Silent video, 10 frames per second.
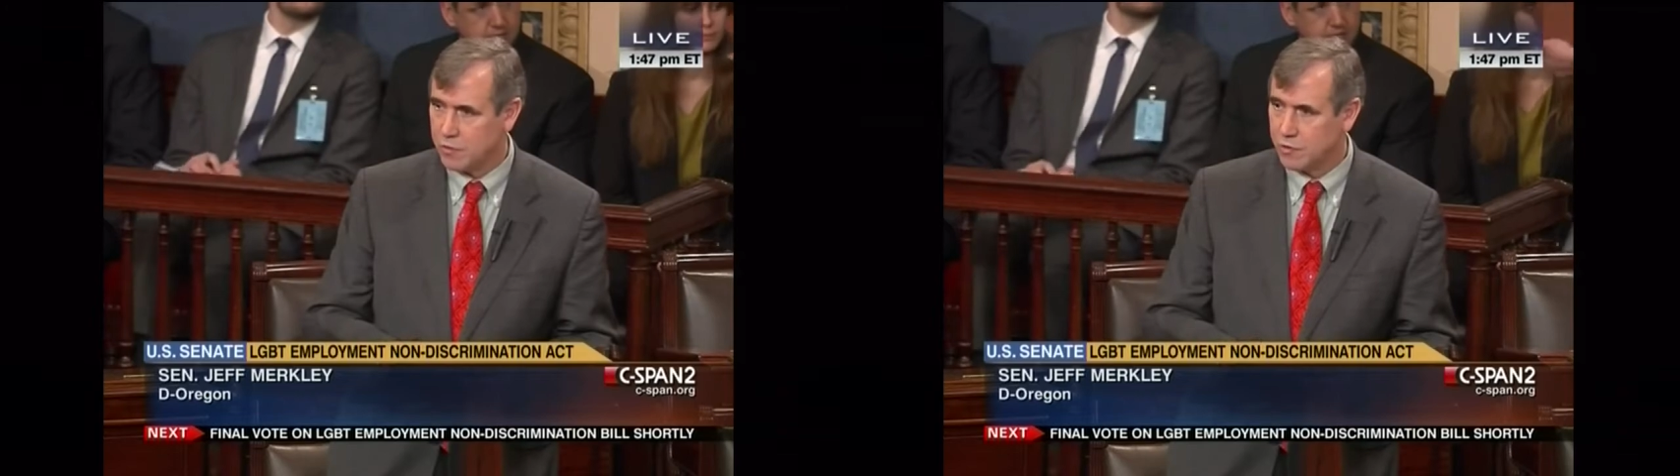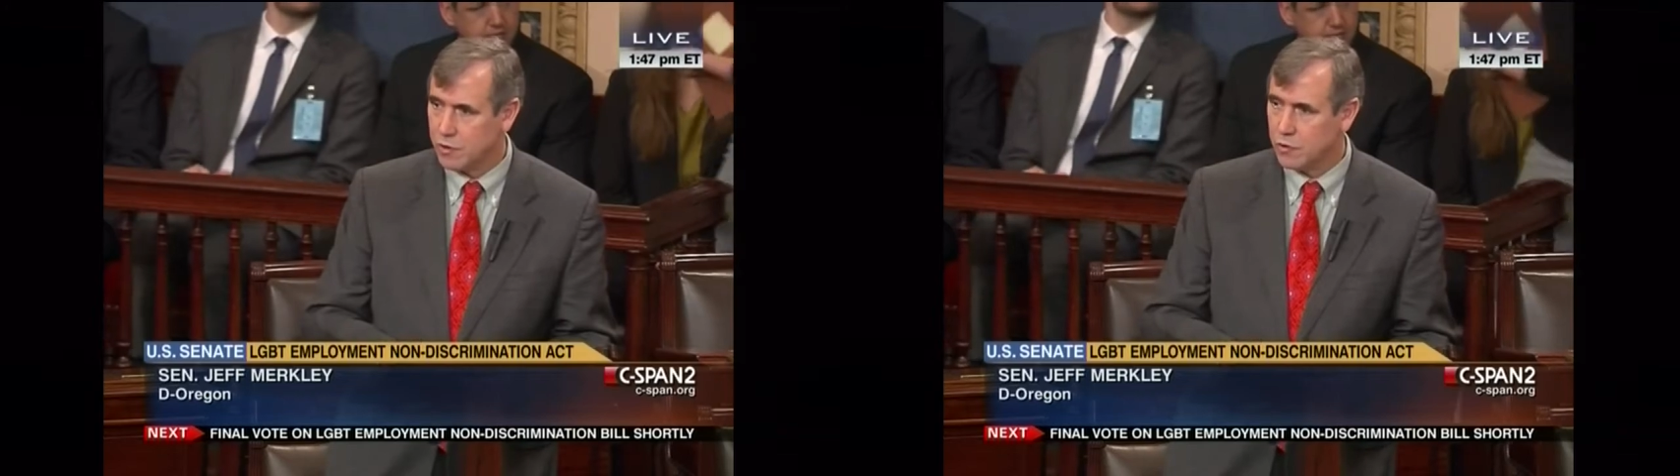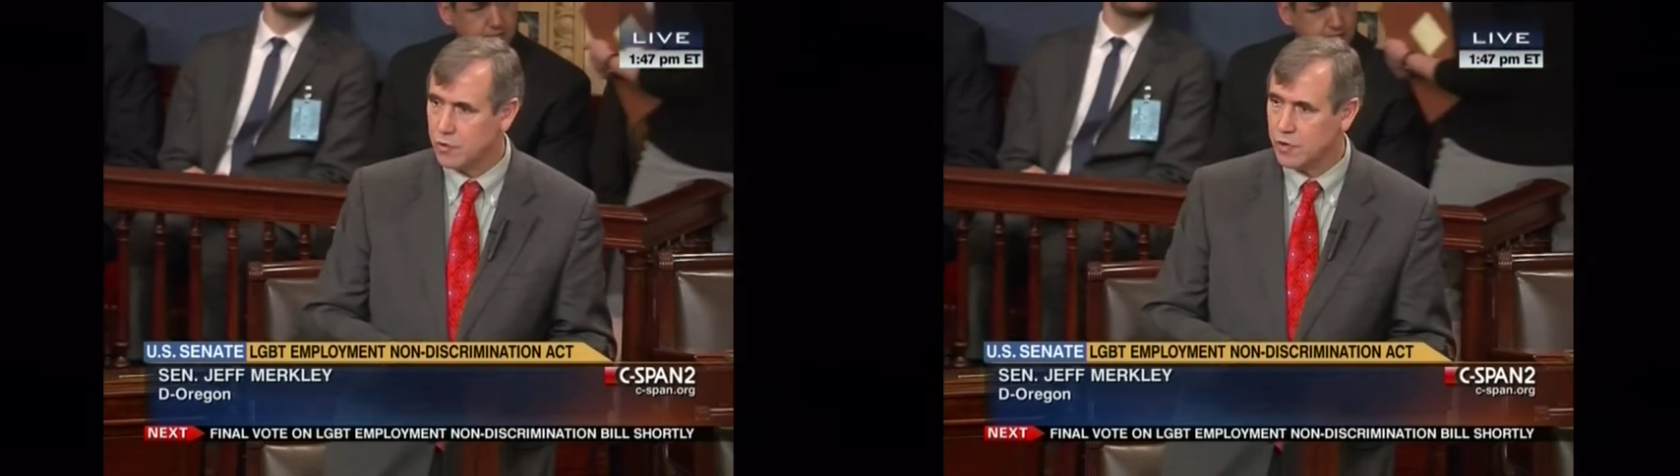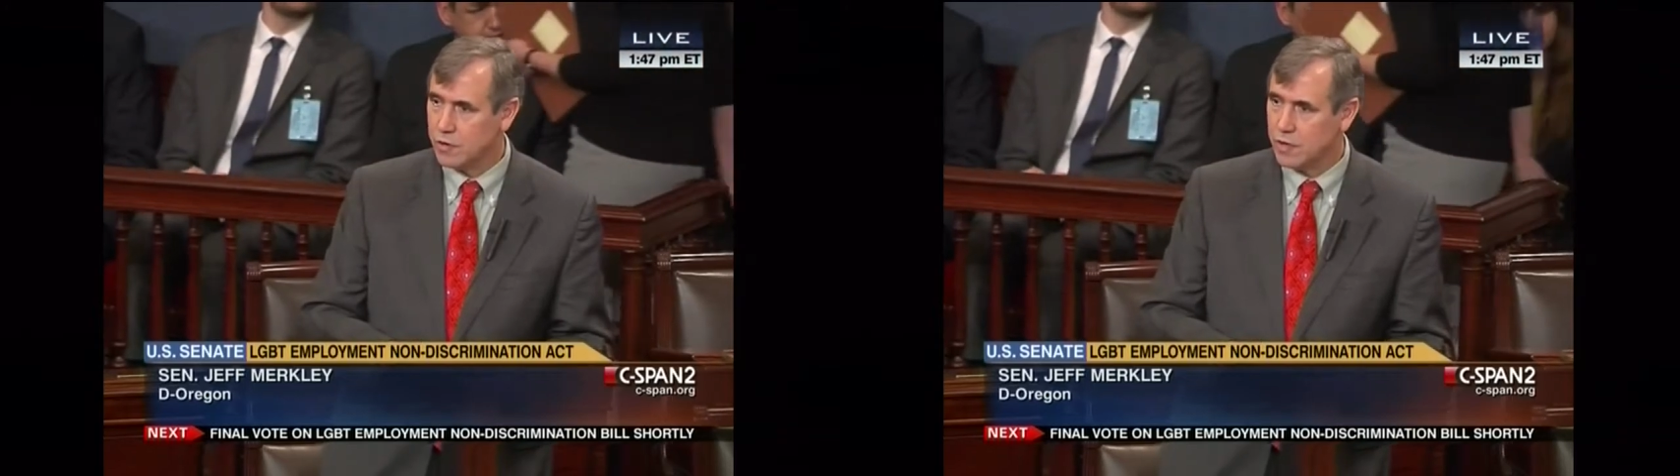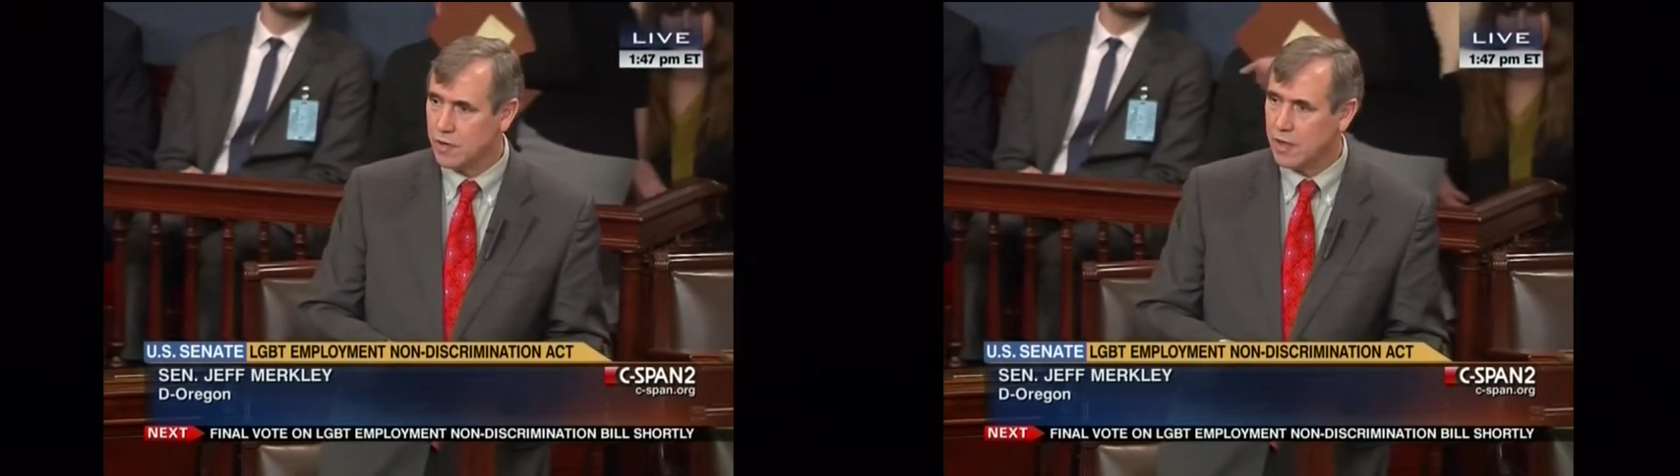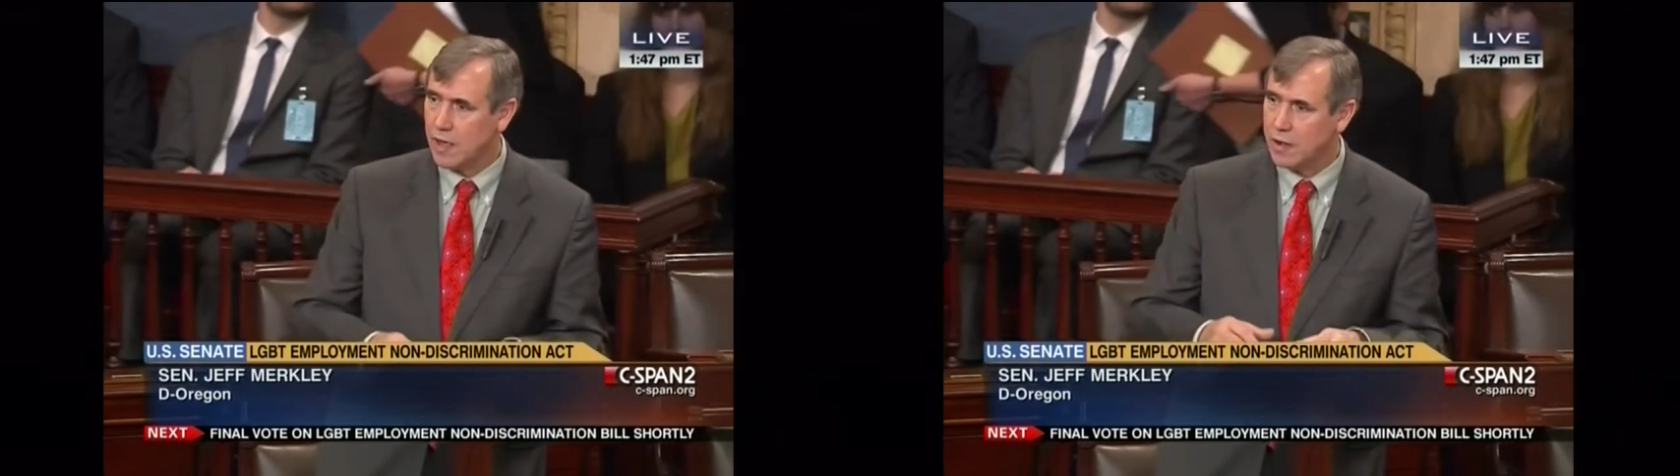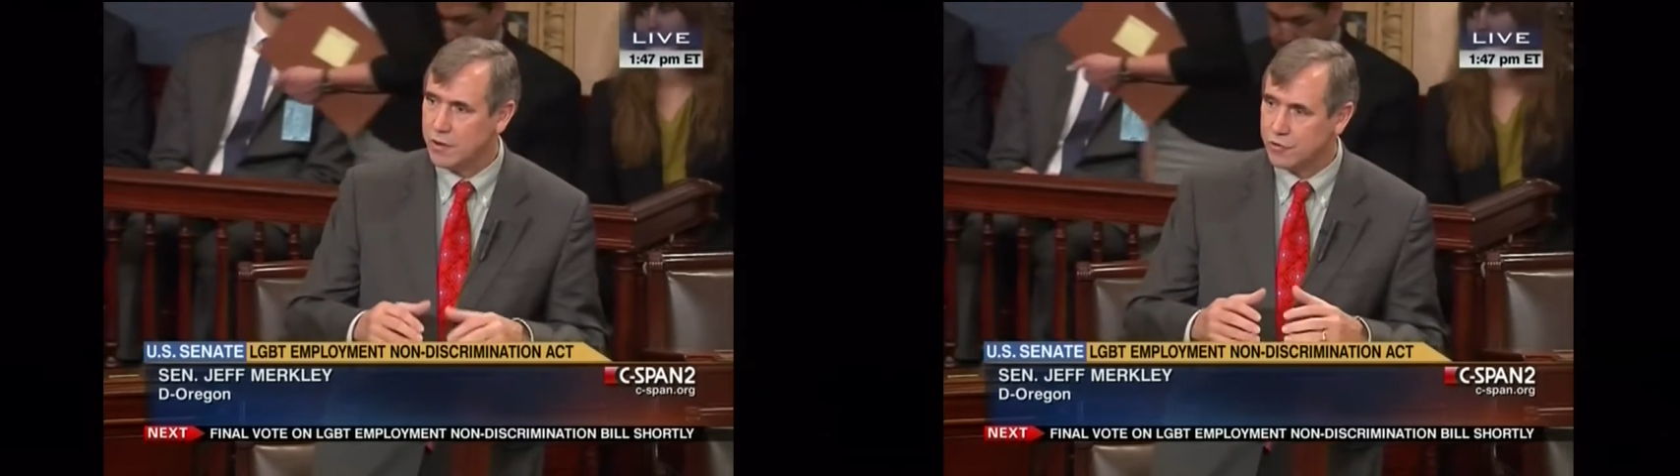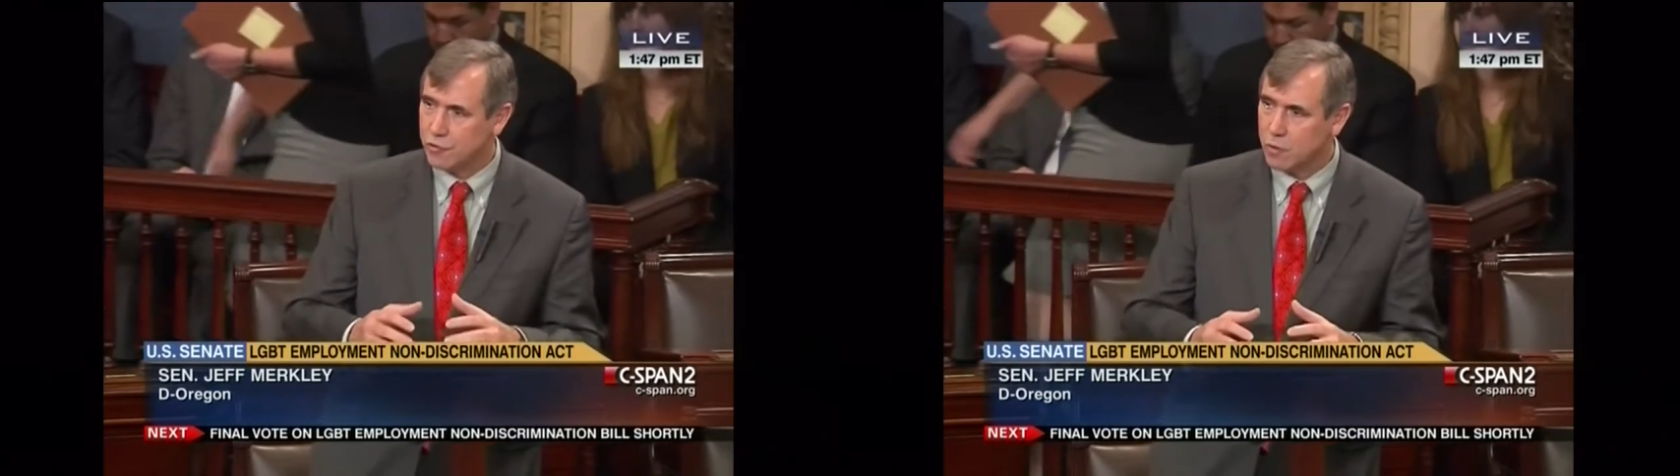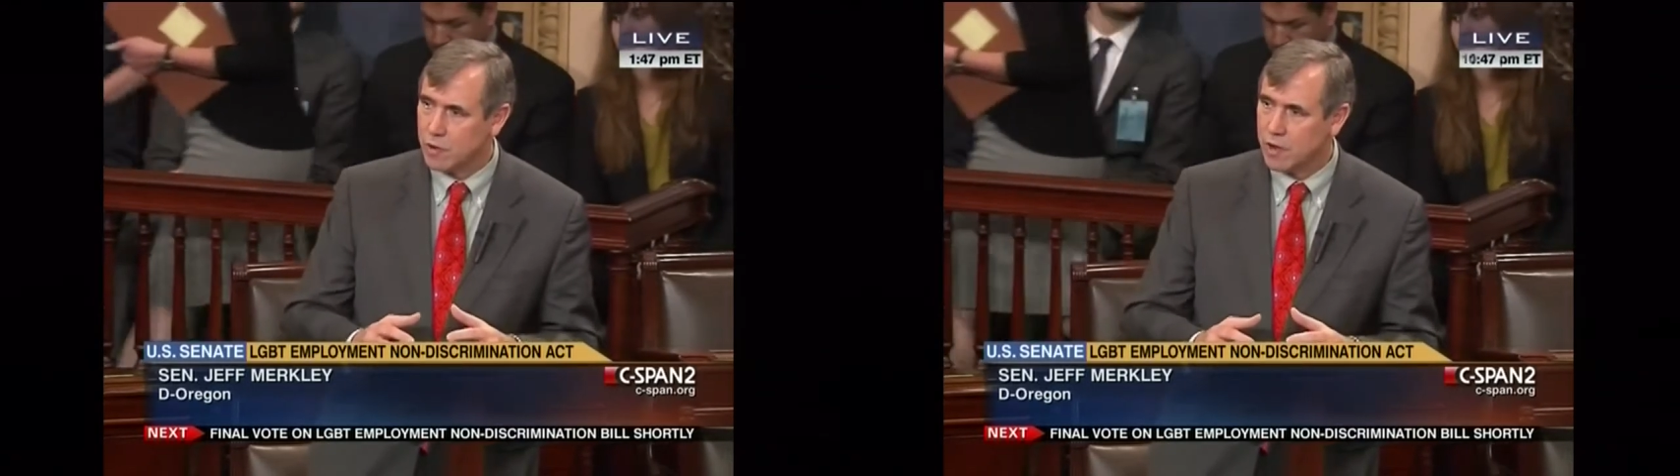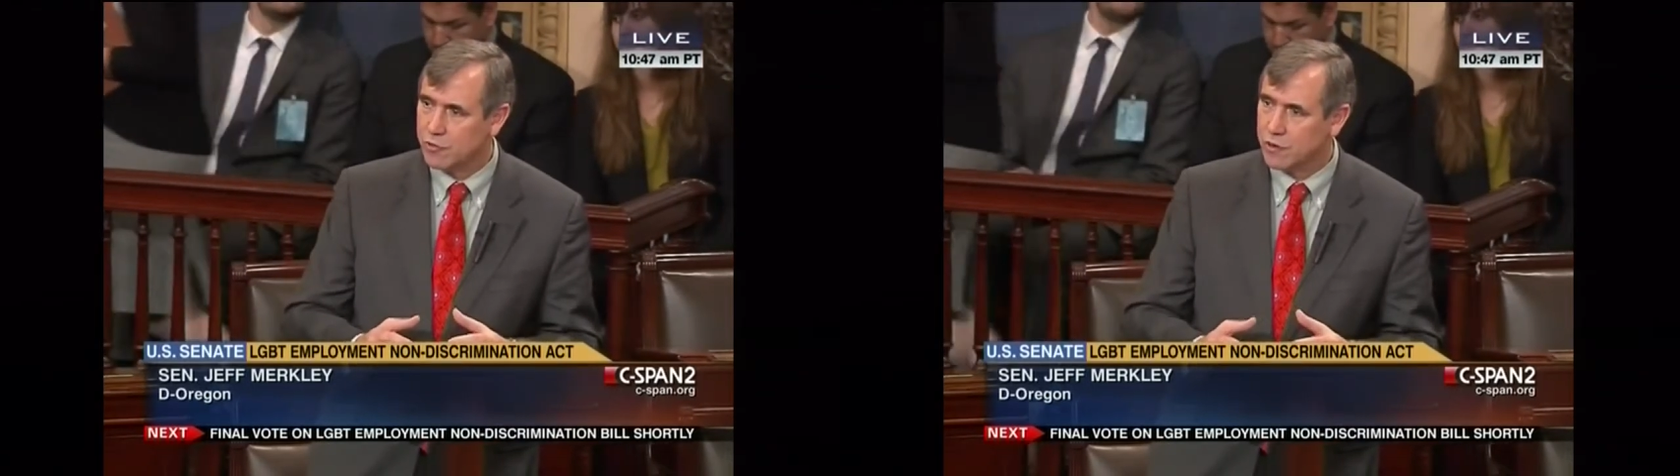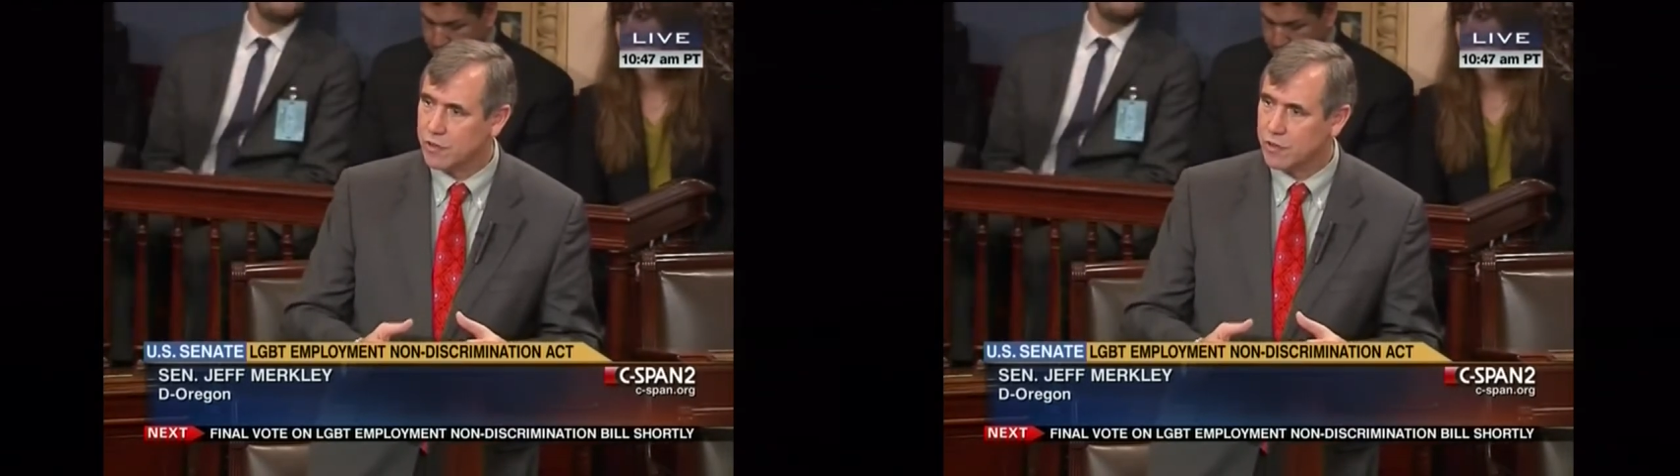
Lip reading: including ending discrimination